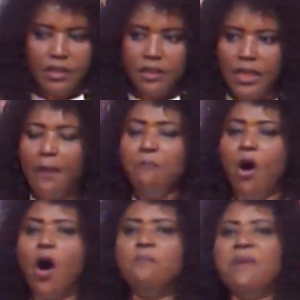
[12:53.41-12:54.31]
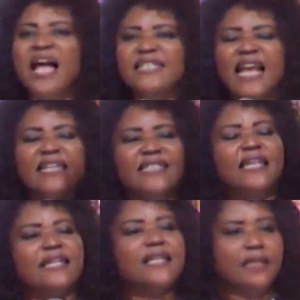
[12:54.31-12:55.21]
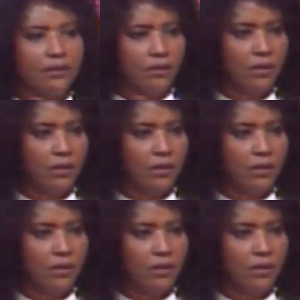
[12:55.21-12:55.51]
The moment the decree